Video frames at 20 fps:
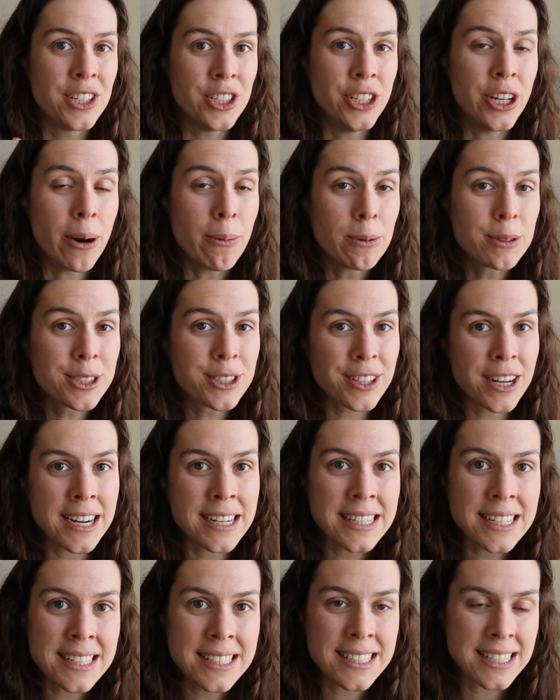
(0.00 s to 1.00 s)
double
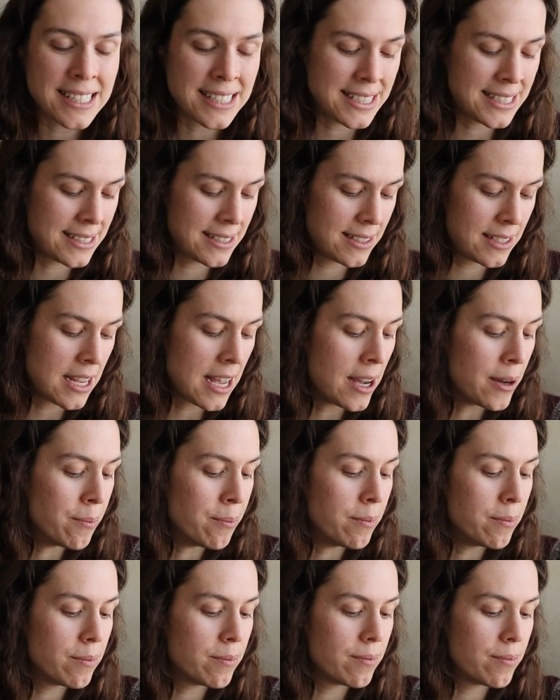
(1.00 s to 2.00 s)
stranded since
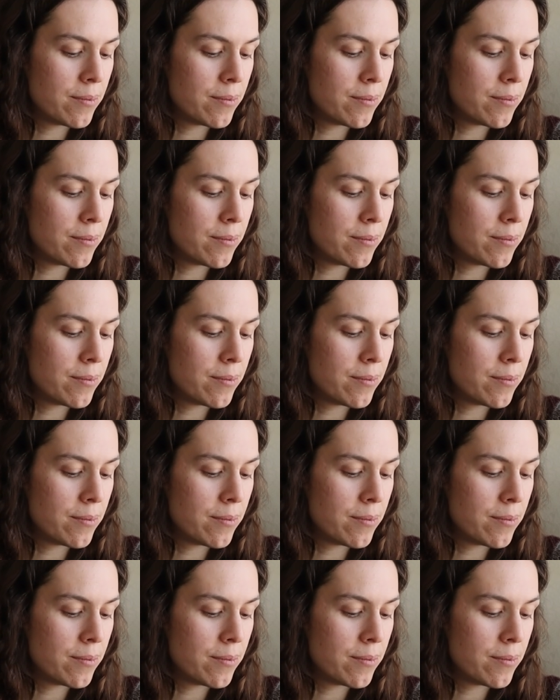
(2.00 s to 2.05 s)
um,